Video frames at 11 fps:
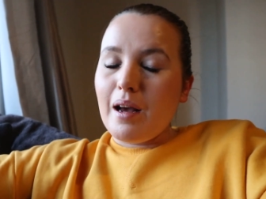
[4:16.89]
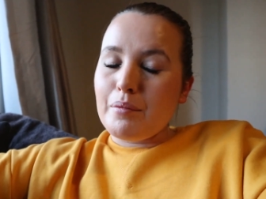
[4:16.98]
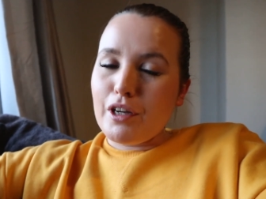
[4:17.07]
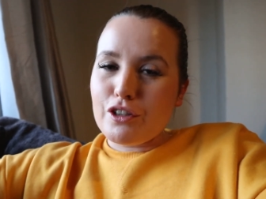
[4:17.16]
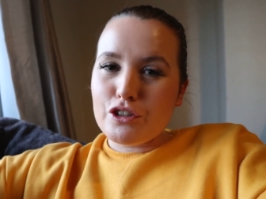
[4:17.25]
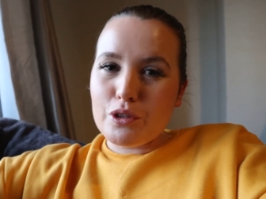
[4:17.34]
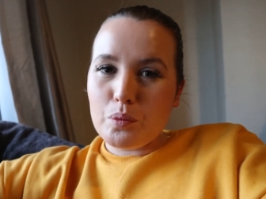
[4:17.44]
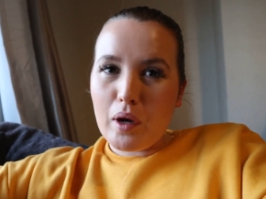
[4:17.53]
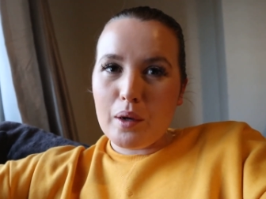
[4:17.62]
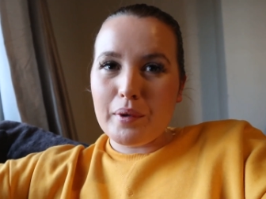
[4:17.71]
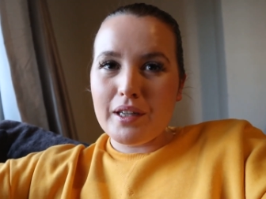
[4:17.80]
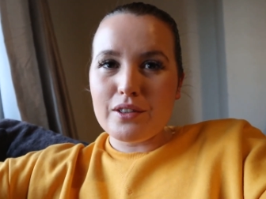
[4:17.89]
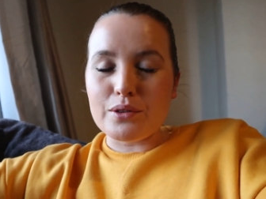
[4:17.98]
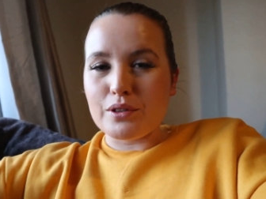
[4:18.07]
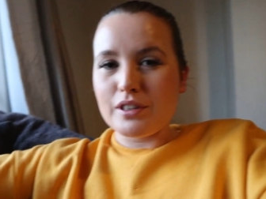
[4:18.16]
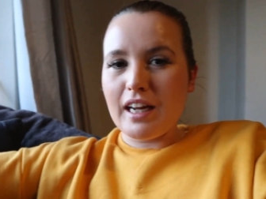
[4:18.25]
I'm not sure what I want to
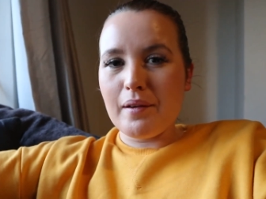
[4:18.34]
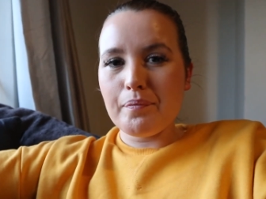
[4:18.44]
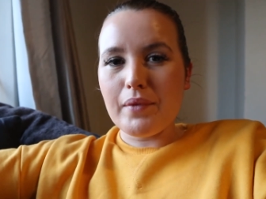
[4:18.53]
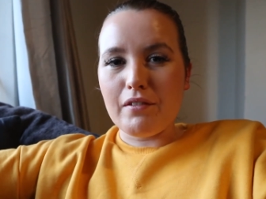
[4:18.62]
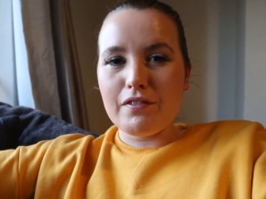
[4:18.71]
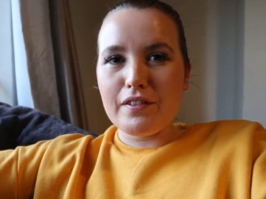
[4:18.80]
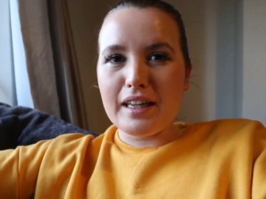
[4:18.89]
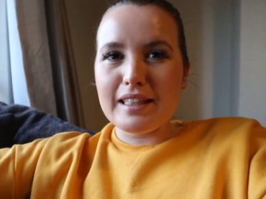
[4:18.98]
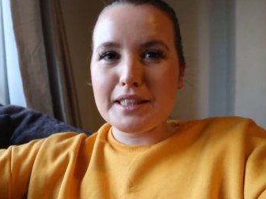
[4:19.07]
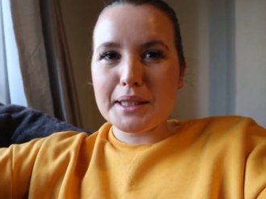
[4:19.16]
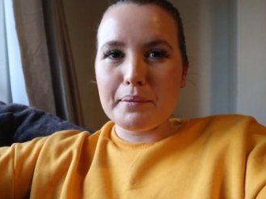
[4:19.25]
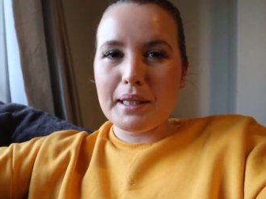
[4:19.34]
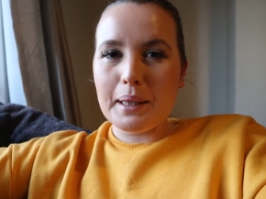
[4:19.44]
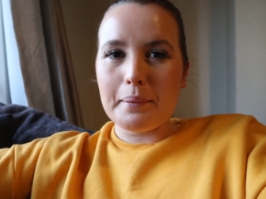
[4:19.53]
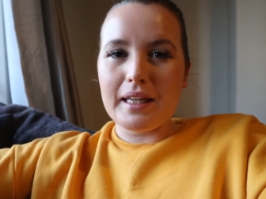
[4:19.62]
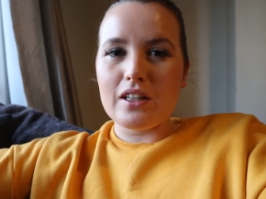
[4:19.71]
order. I'm feeling
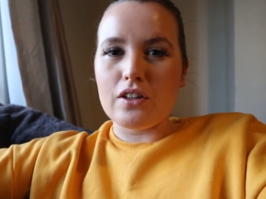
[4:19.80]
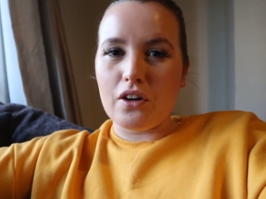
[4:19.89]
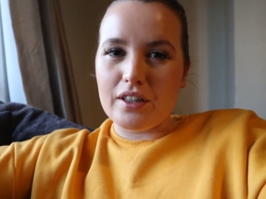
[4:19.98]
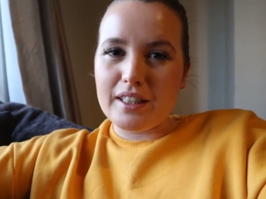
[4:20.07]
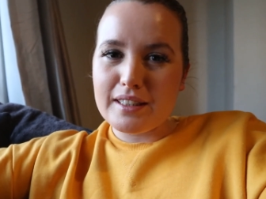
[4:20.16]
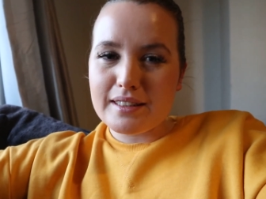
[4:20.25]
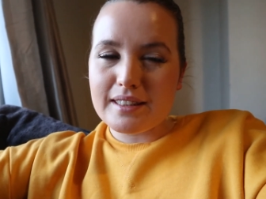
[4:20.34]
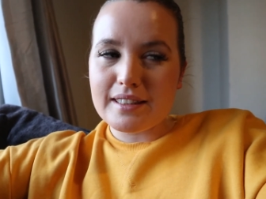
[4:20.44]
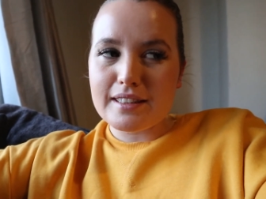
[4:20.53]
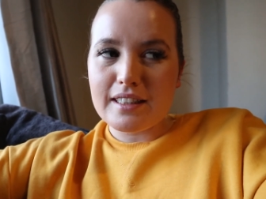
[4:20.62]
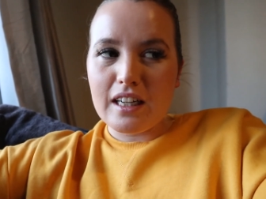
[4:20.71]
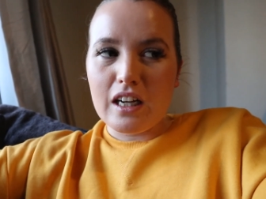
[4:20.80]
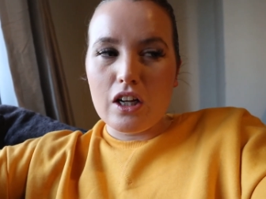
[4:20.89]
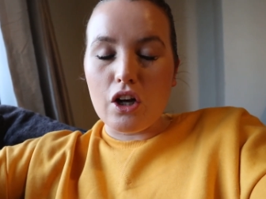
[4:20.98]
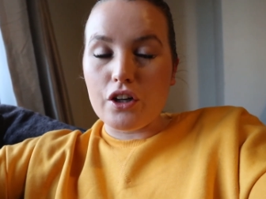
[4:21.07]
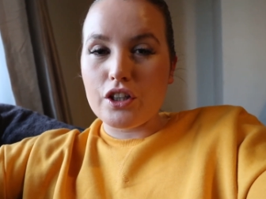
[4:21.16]
something a bit nice,
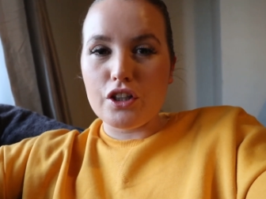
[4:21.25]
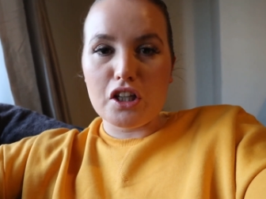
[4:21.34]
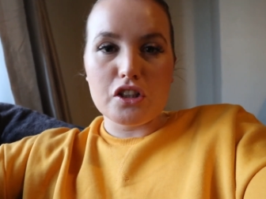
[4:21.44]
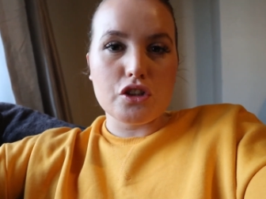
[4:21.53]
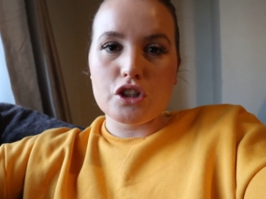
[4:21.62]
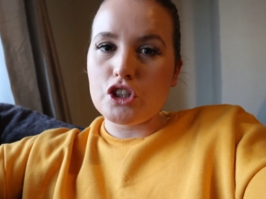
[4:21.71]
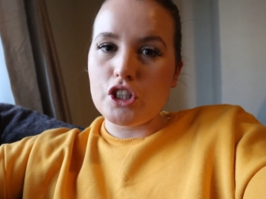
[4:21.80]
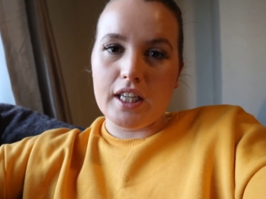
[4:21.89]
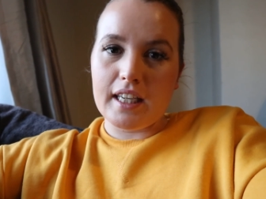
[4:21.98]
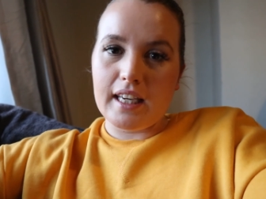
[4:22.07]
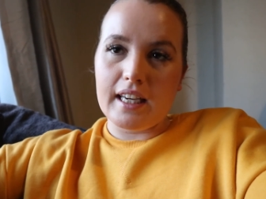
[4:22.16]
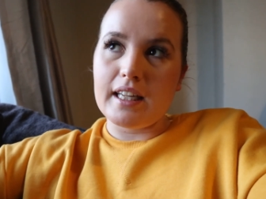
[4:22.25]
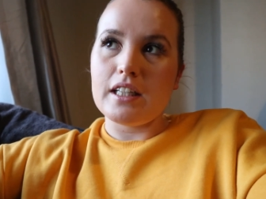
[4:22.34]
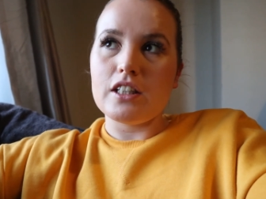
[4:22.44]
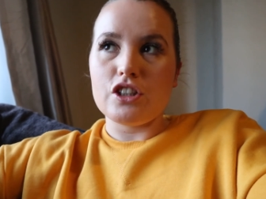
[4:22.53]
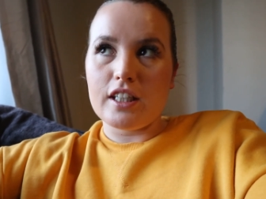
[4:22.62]
like not just
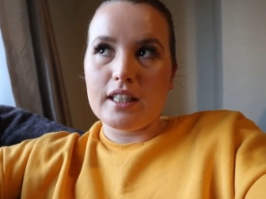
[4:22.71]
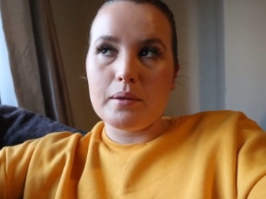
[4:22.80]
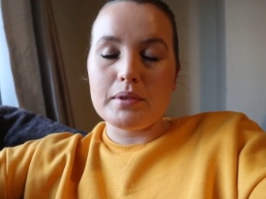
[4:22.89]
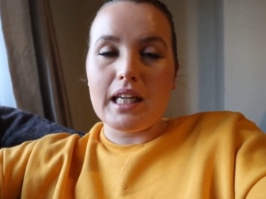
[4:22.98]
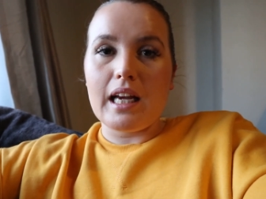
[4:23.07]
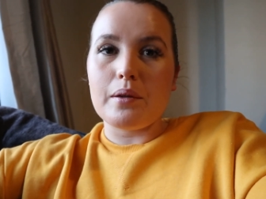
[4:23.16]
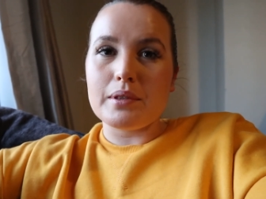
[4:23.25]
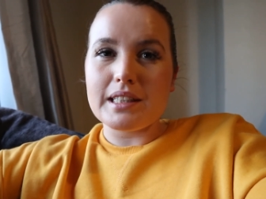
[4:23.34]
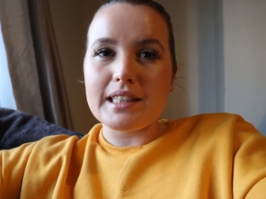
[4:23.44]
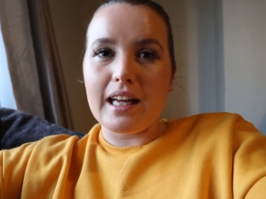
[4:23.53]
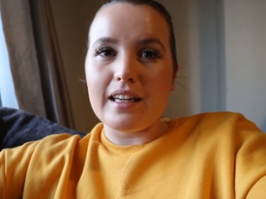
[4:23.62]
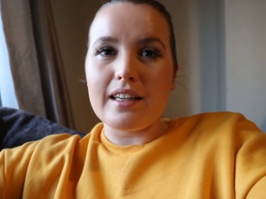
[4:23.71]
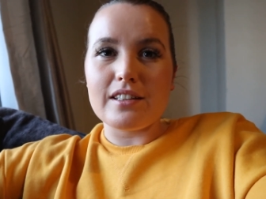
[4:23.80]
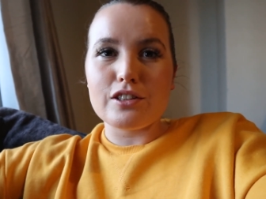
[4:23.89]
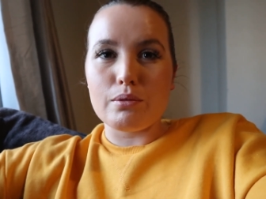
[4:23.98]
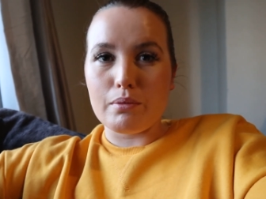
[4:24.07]
chicken, jacket potato and
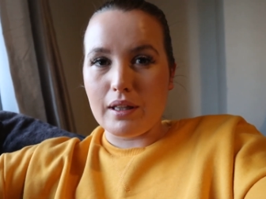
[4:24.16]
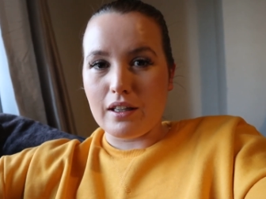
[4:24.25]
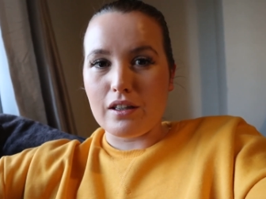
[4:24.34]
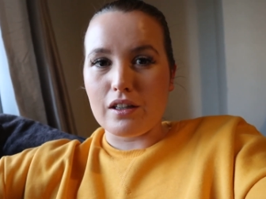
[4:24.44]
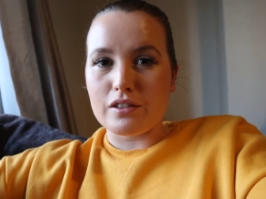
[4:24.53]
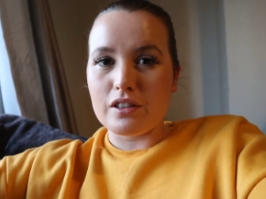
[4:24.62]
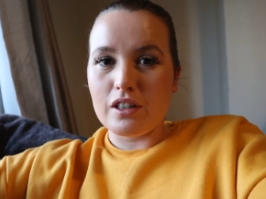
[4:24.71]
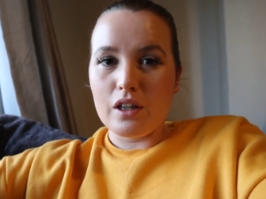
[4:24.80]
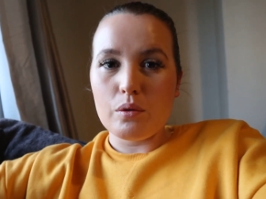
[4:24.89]
salad, something I'd